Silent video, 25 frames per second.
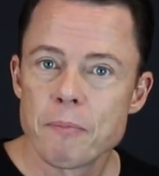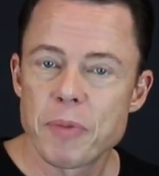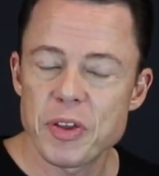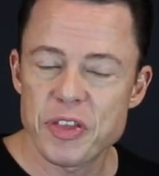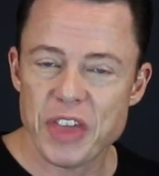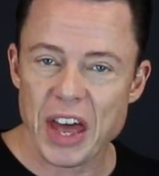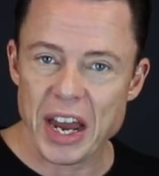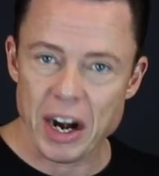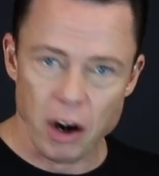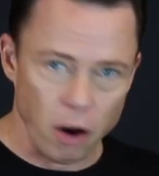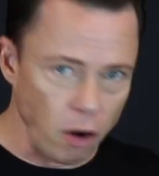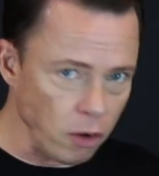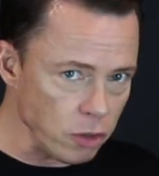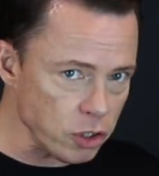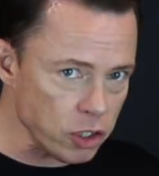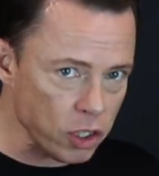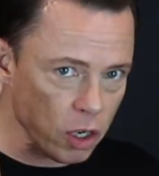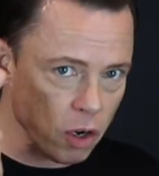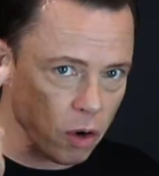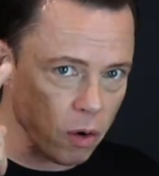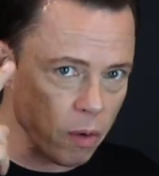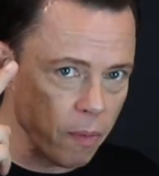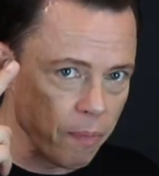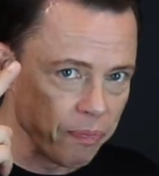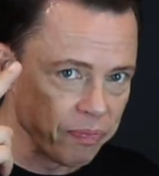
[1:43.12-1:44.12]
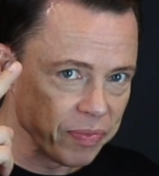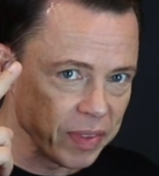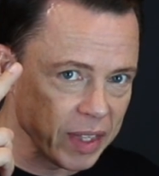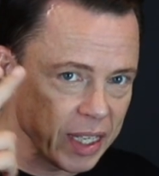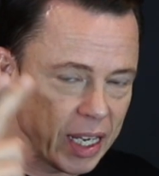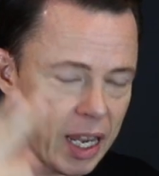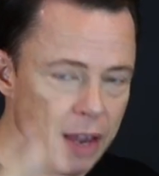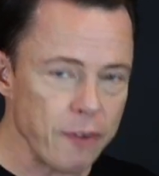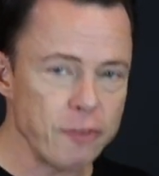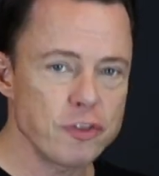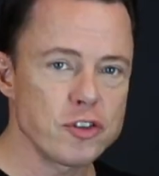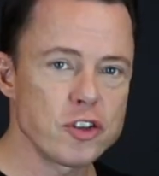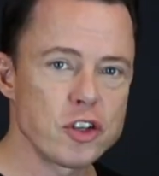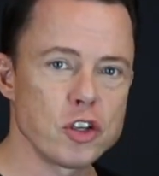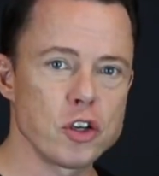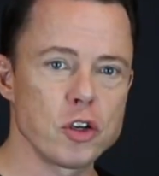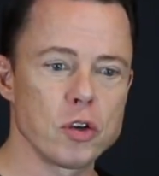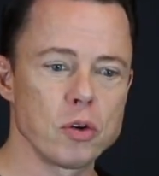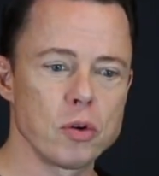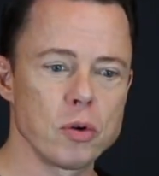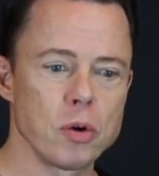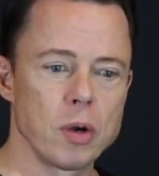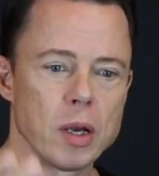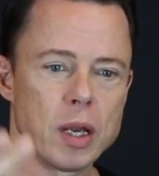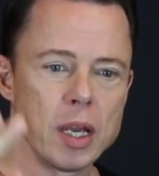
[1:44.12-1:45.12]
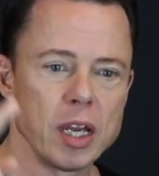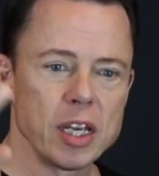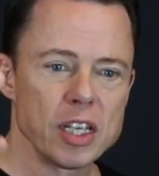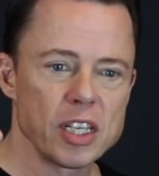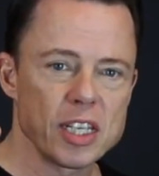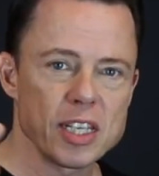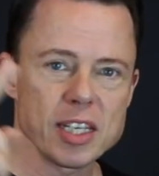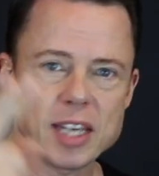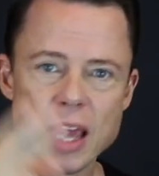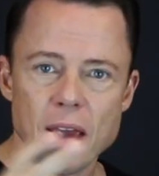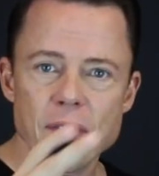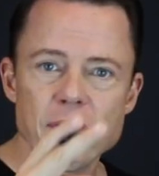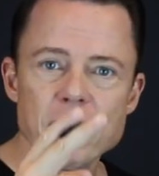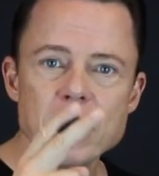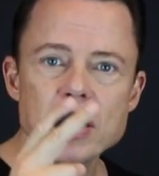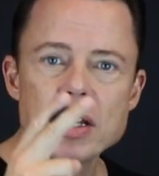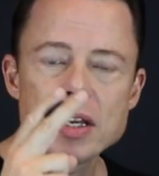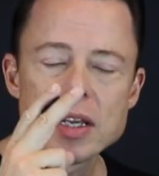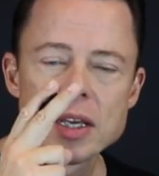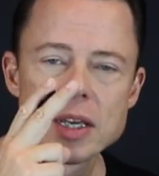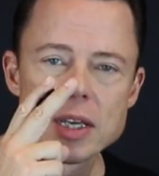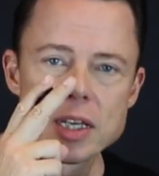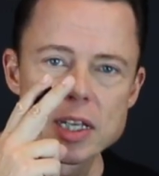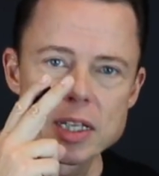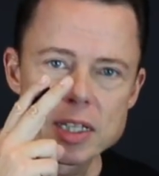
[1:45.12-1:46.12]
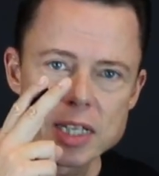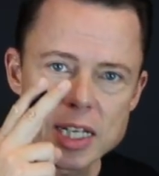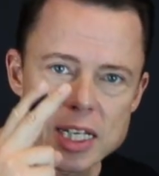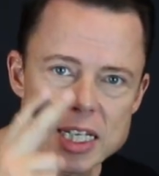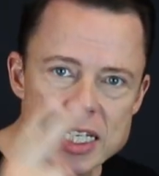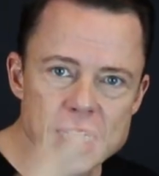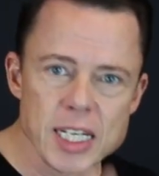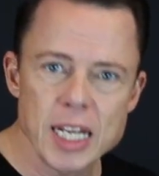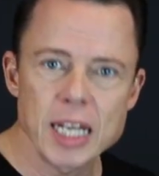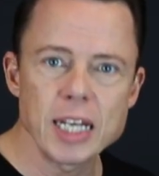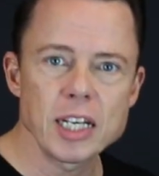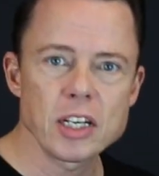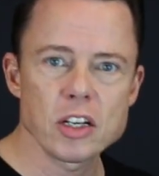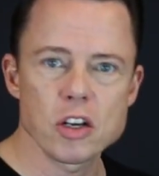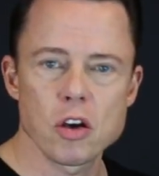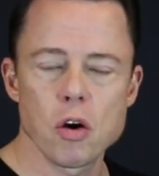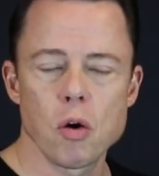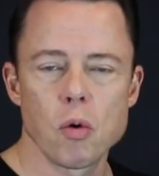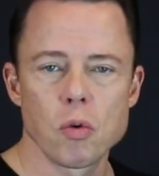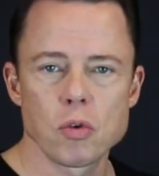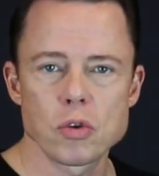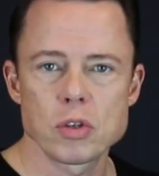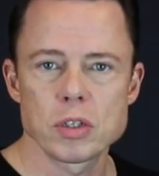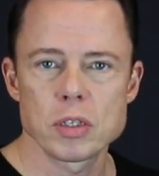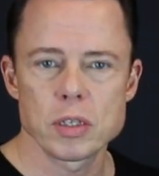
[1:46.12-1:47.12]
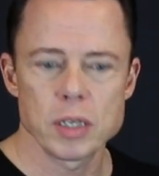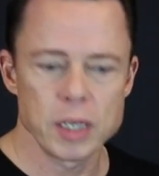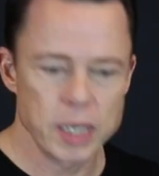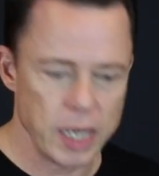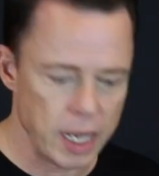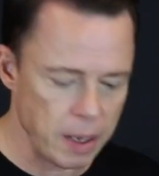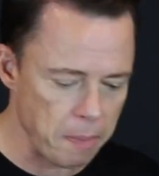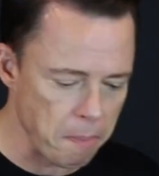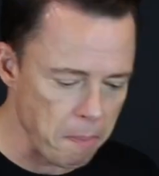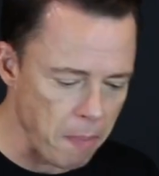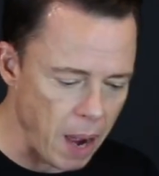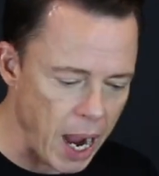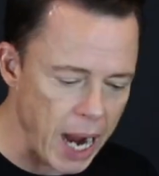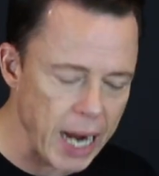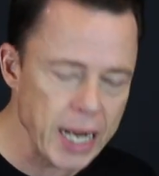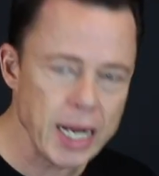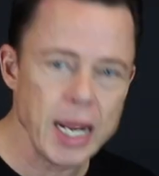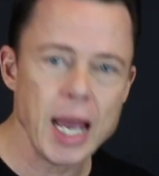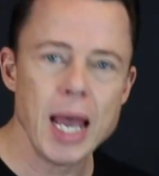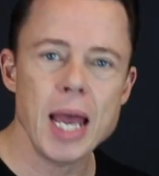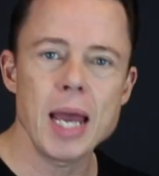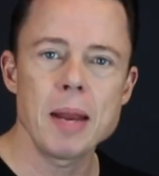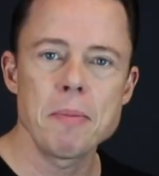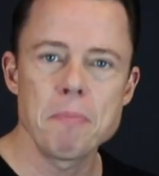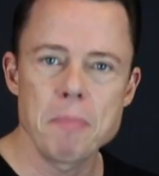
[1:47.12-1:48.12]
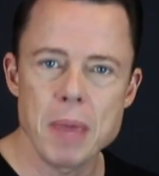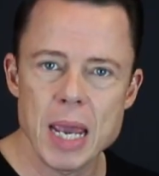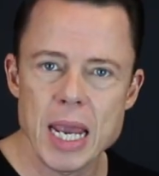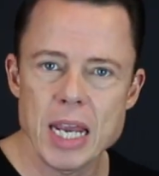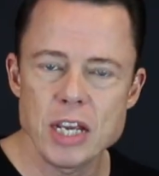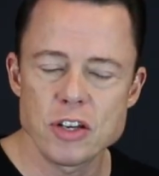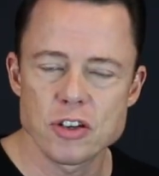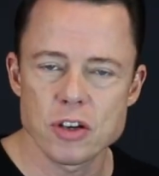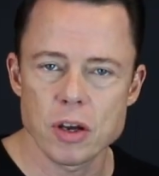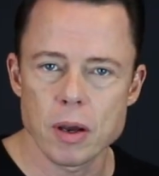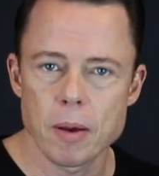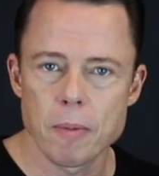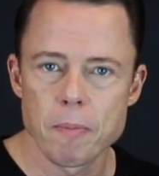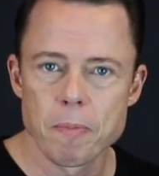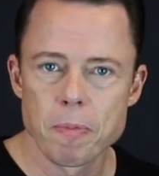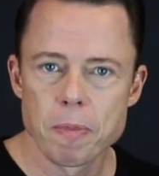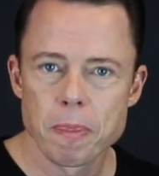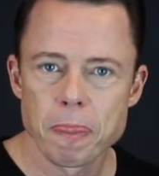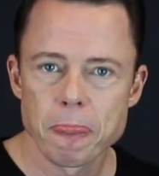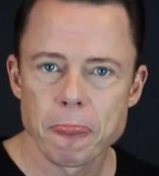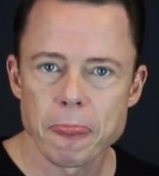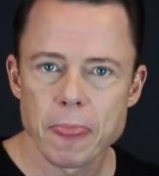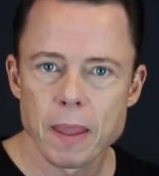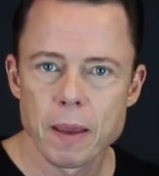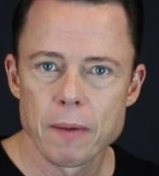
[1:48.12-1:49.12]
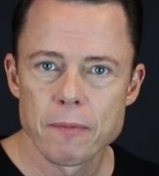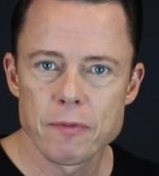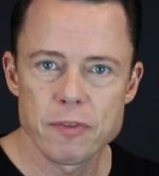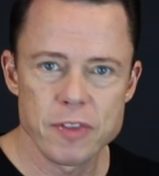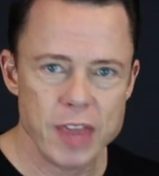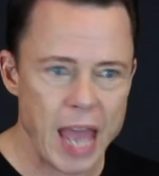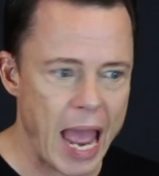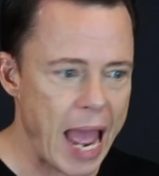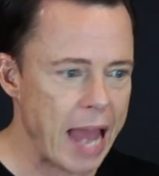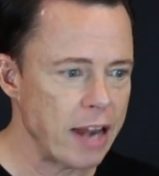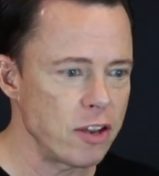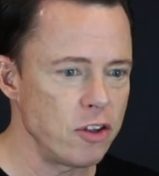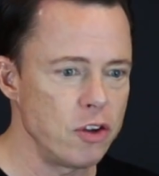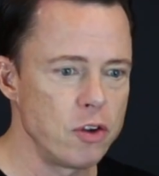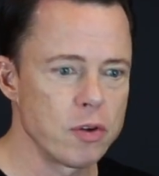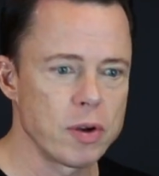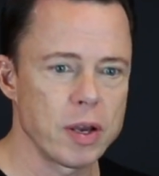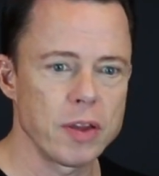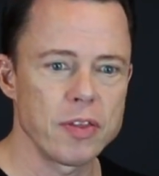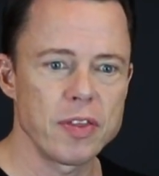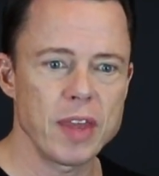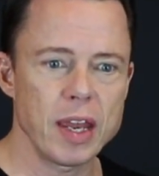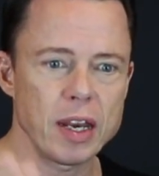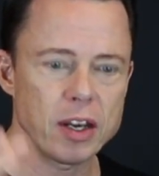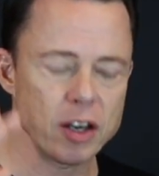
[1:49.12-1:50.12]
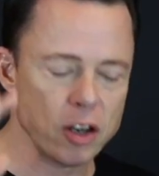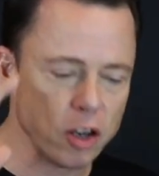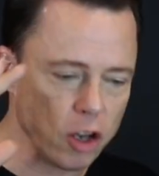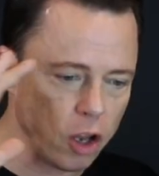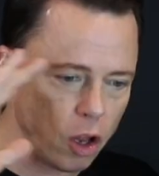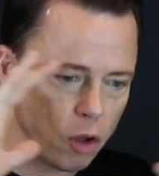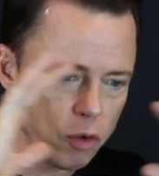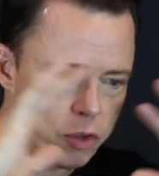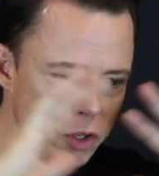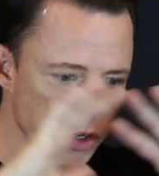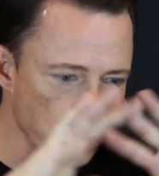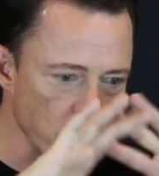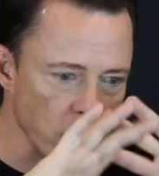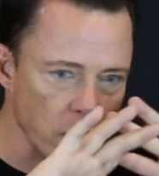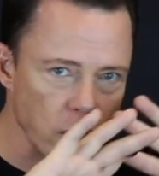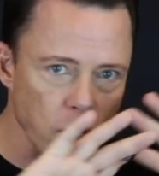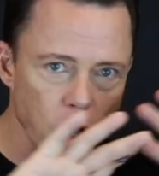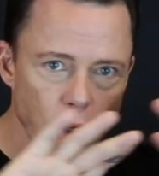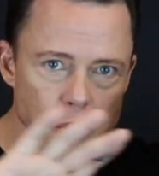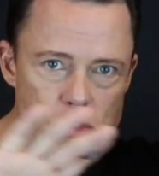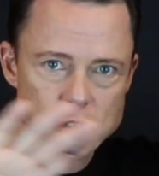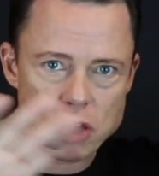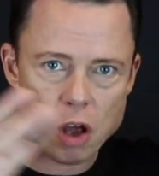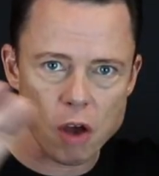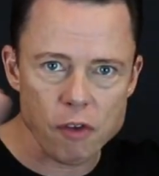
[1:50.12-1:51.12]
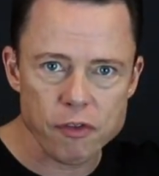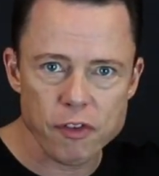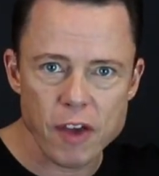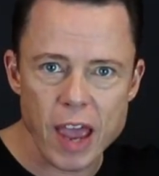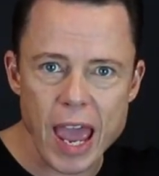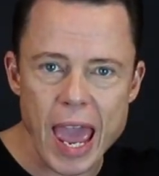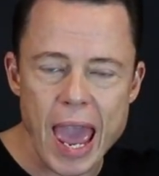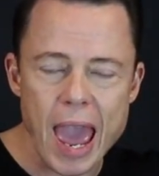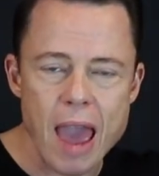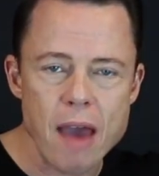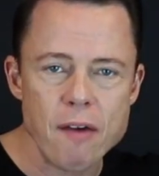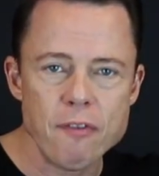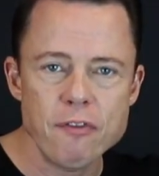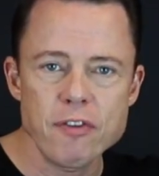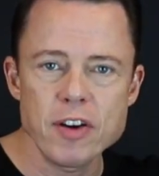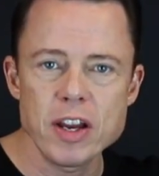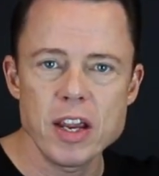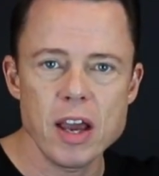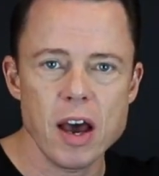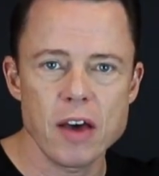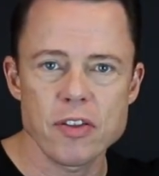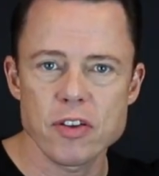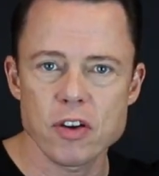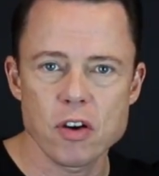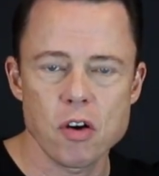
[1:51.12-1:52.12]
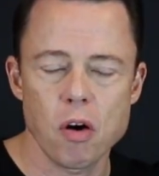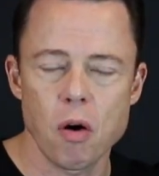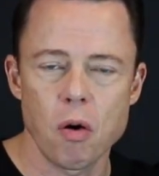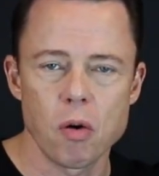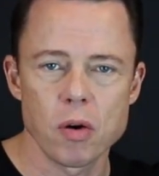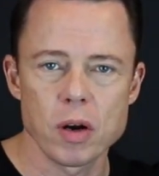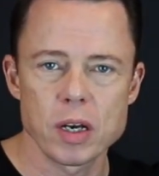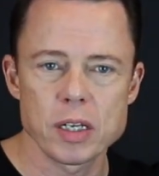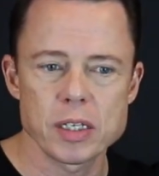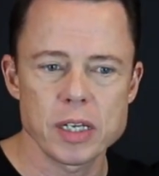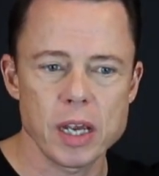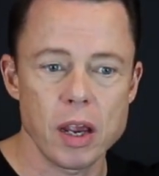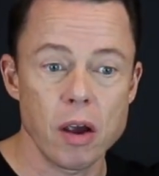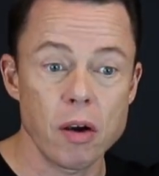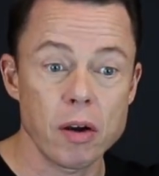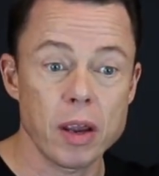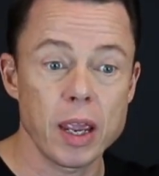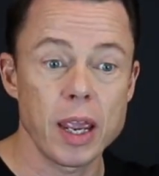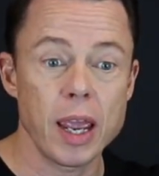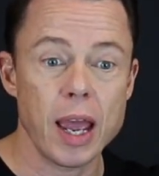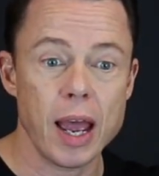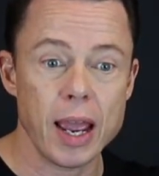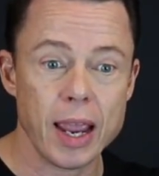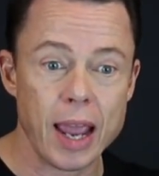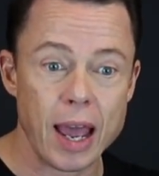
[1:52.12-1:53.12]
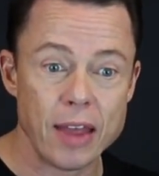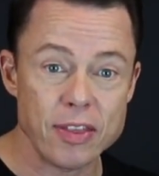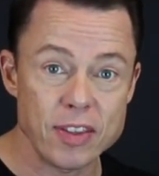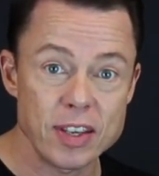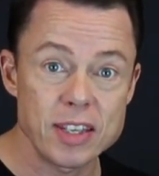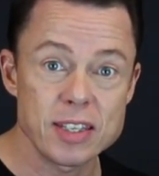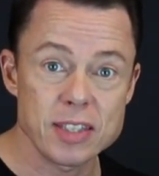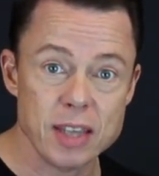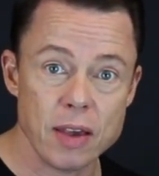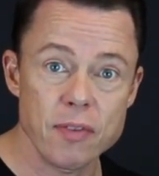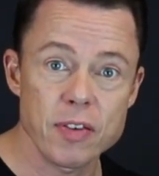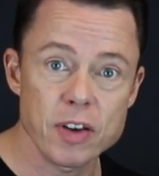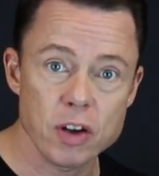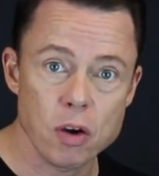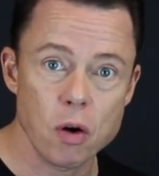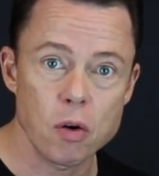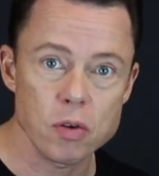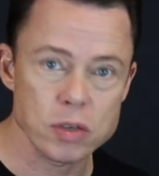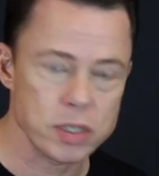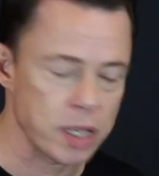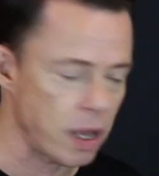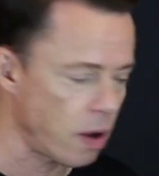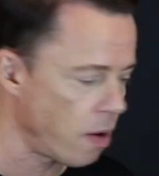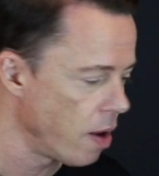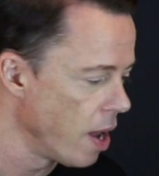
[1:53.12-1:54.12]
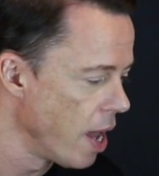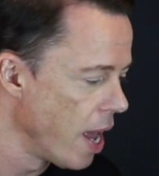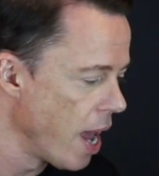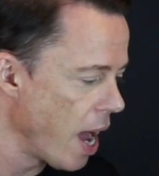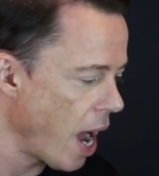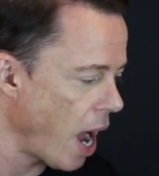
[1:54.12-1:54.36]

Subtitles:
But that also gives you seven distinct chords in minor and major that you can then close off every other chord and say, okay, I got these seven chords now.